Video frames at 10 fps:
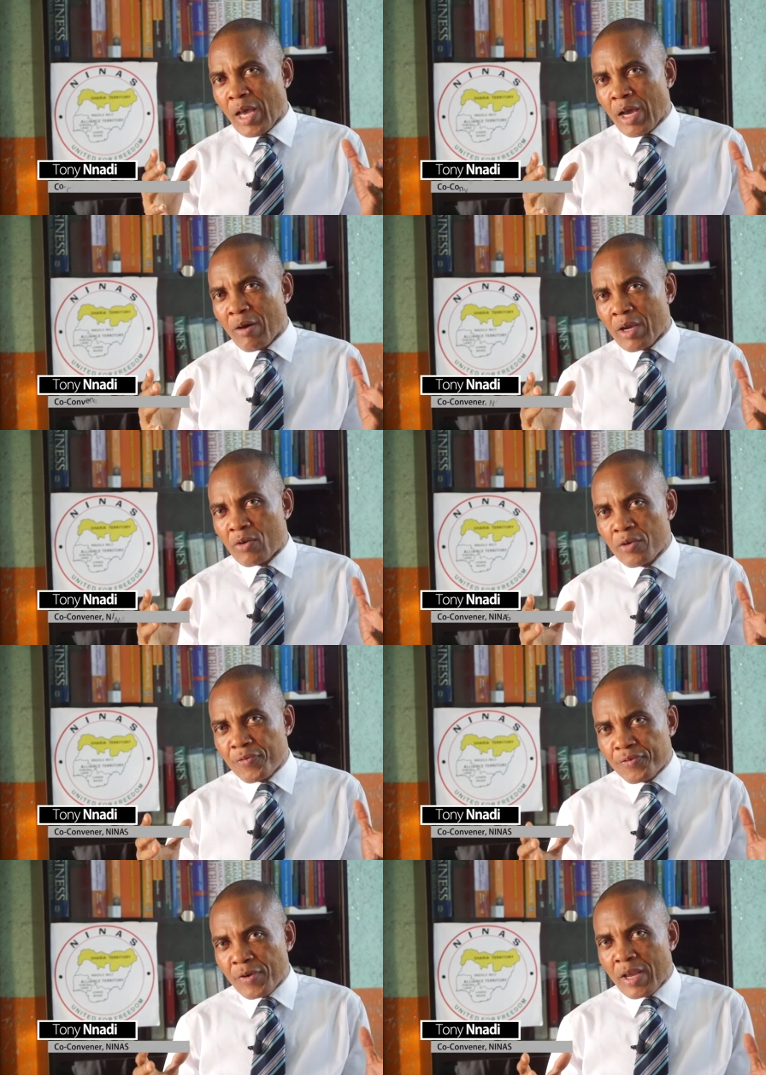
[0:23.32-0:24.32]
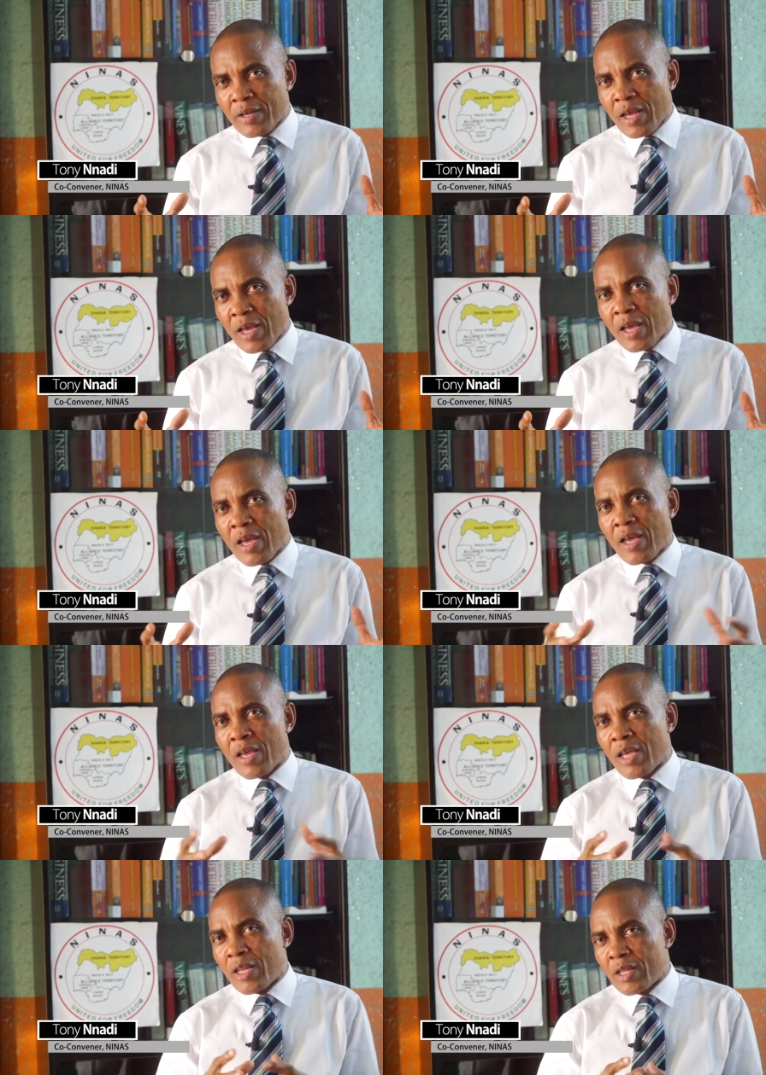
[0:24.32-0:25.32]
Our good friend, uh,
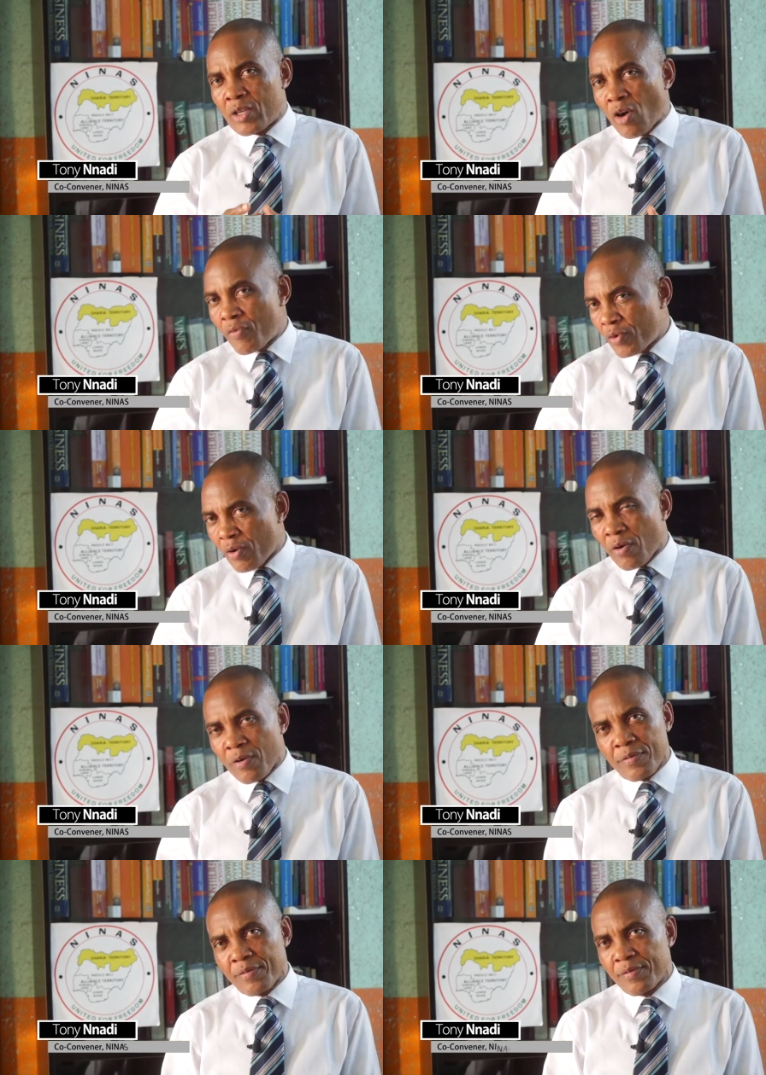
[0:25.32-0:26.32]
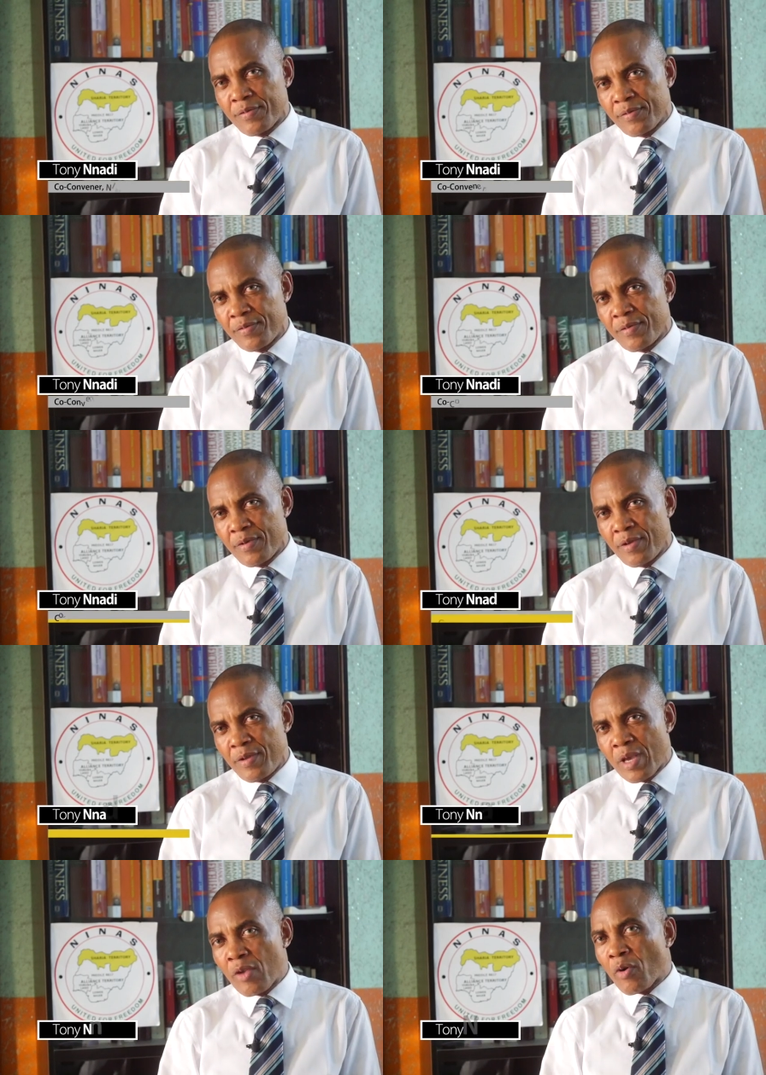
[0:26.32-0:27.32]
Governor
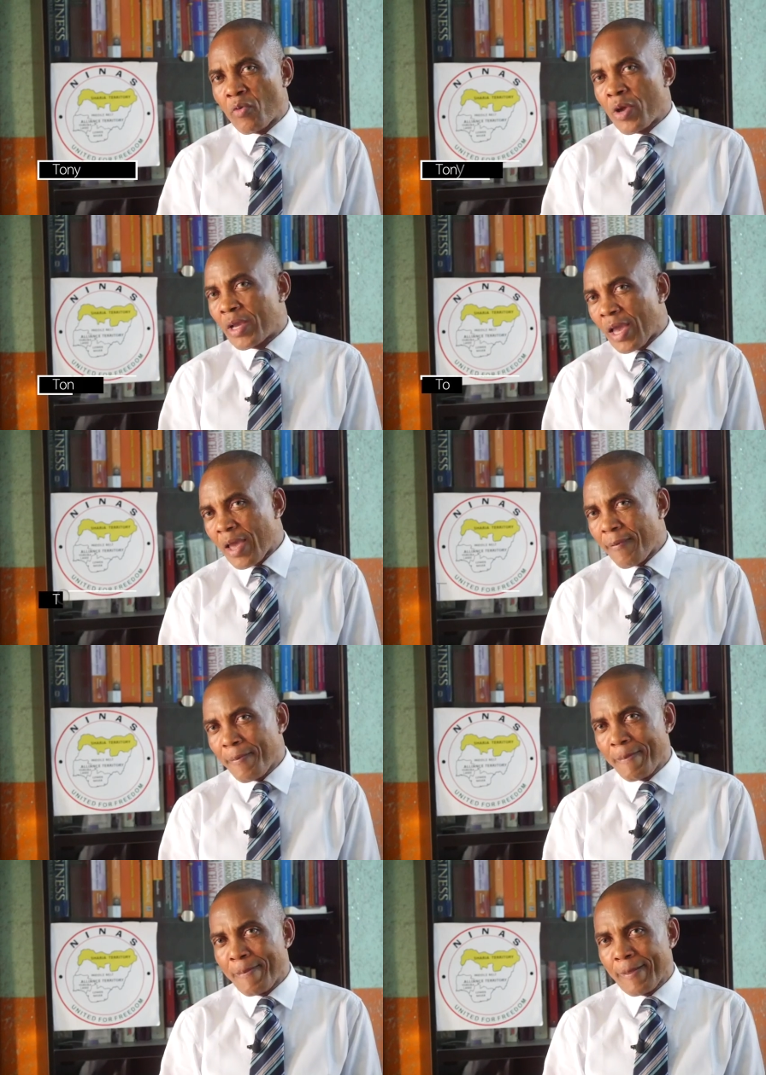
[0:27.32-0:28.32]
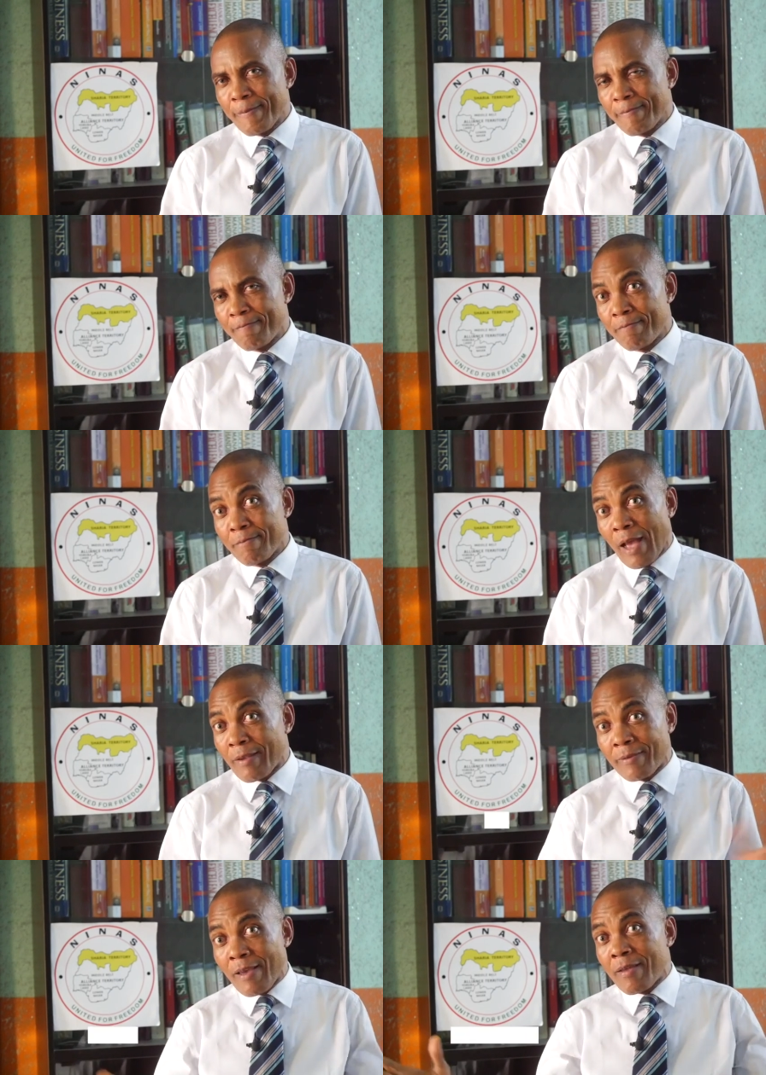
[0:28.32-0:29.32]
Nyesom Wike,
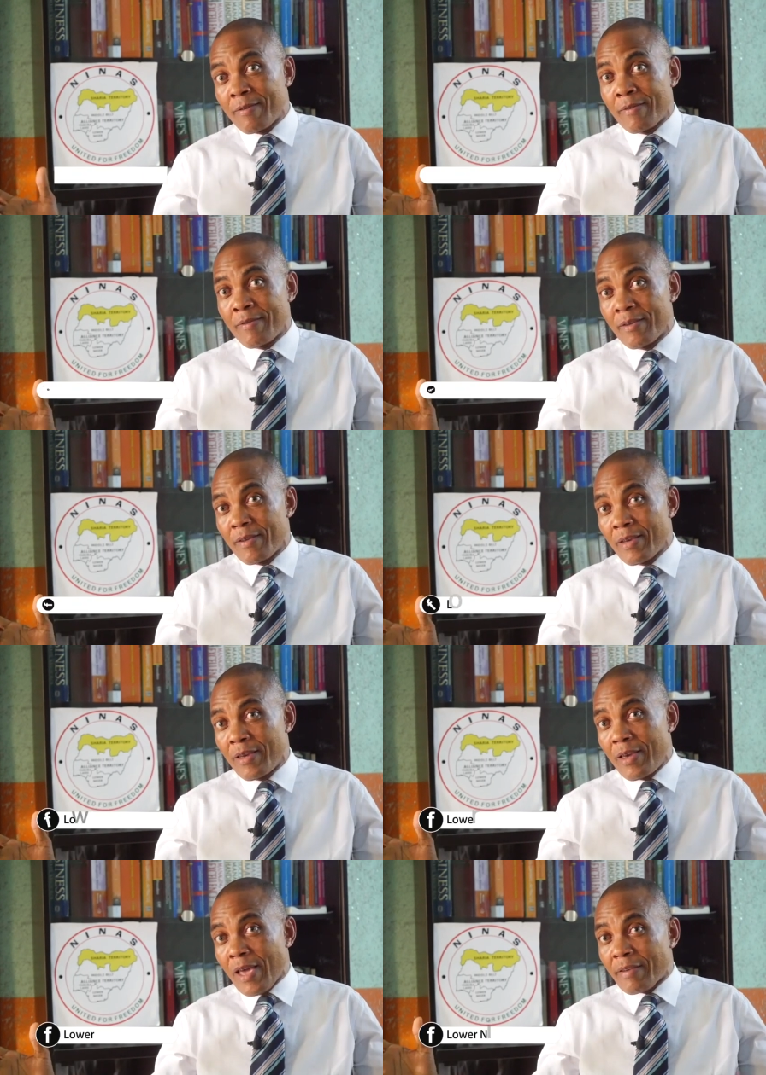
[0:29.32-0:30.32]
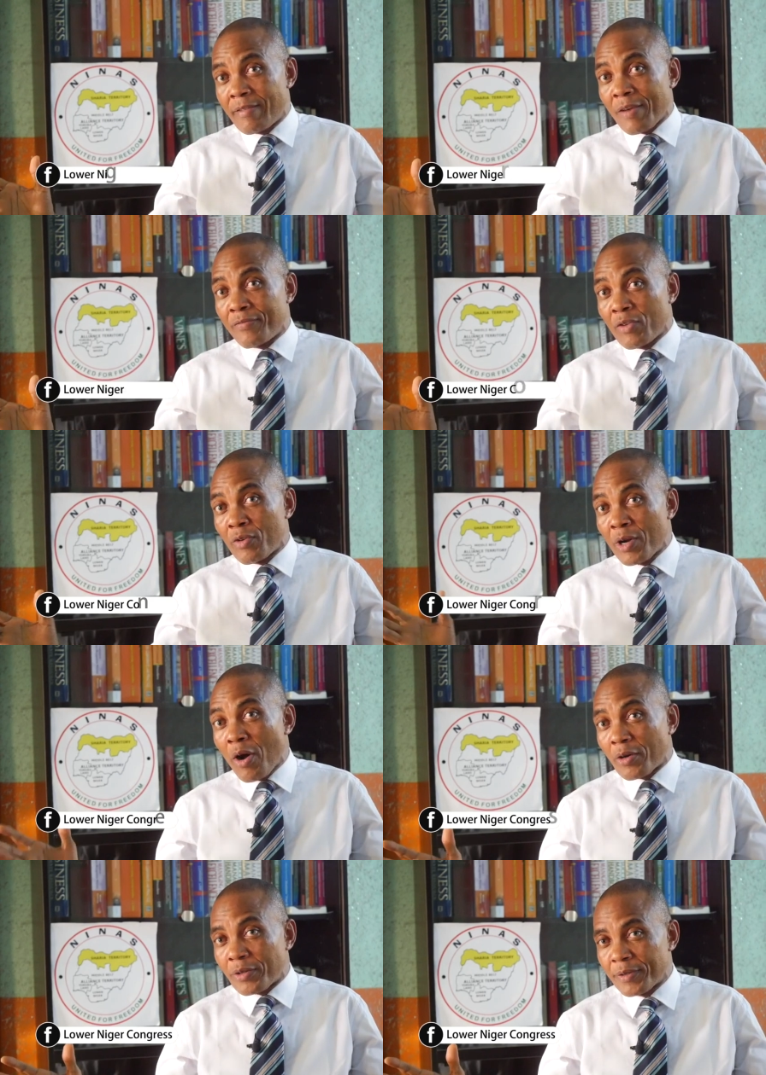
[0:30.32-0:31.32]
has said he has left it to
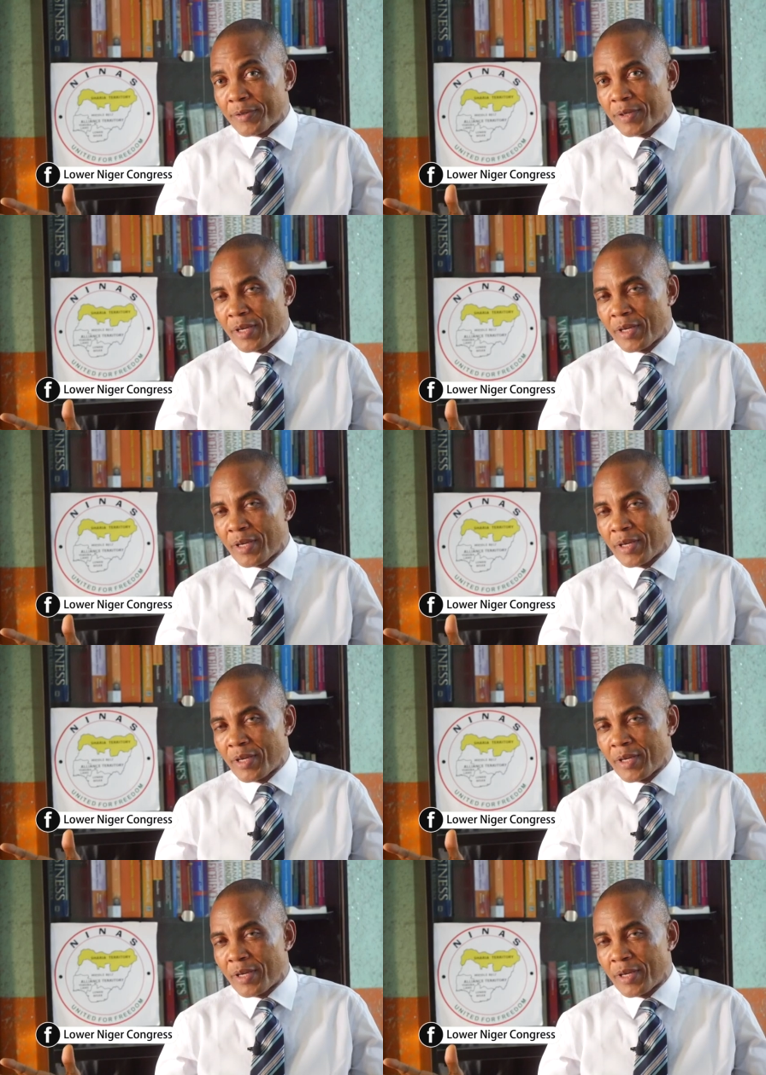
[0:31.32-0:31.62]
God.